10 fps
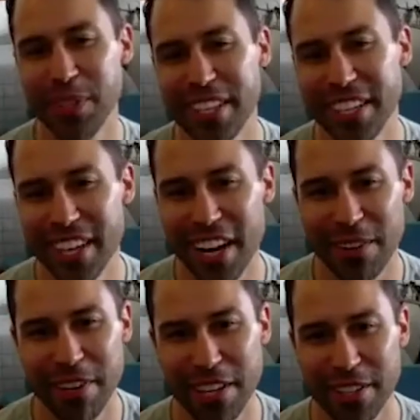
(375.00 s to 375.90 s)
the
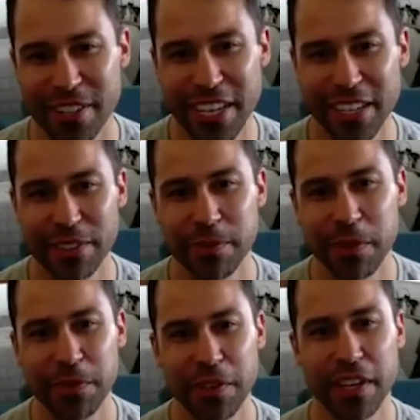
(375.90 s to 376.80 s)
Godfather, right? You
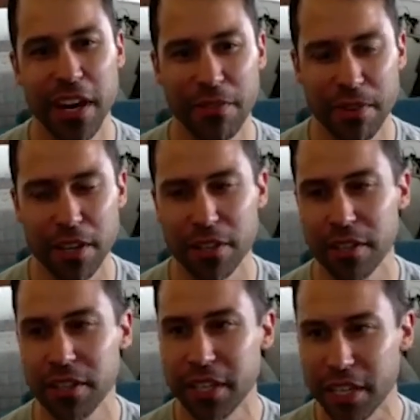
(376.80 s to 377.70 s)
know, the
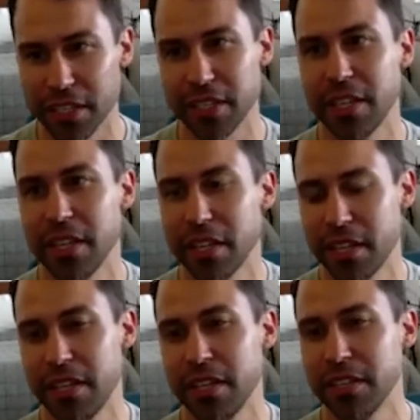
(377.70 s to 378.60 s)
Godfather, and
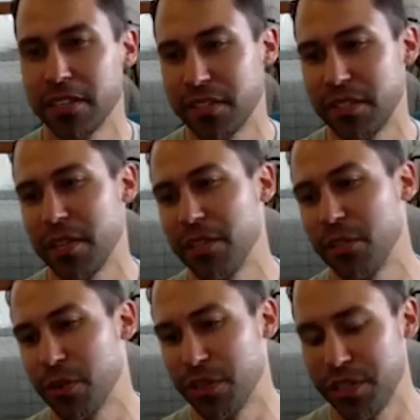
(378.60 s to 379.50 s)
it's
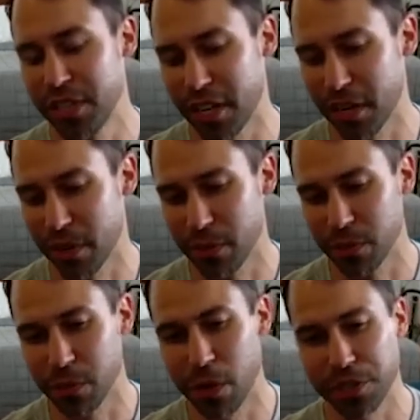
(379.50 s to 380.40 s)
George
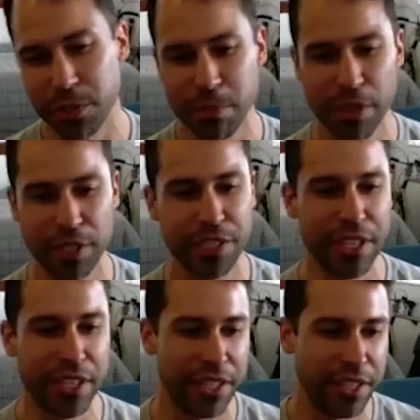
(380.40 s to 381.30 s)
Walter Murch
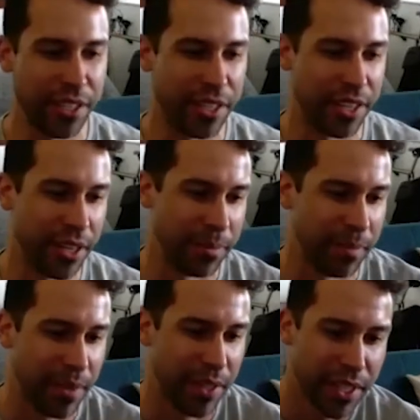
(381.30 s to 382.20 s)
and
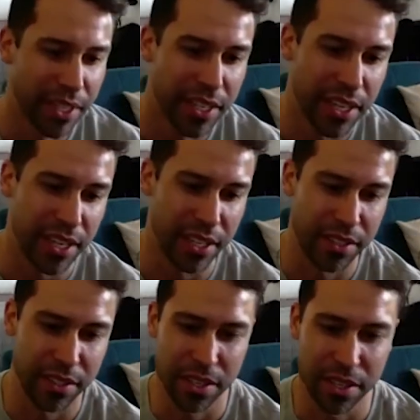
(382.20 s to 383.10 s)

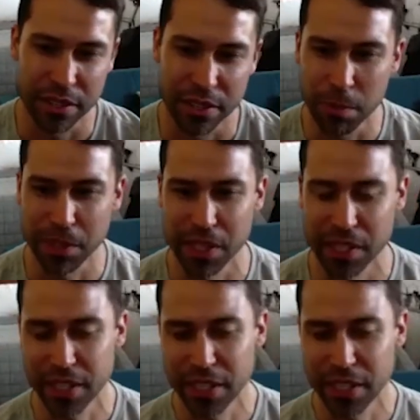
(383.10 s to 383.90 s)
Coppola.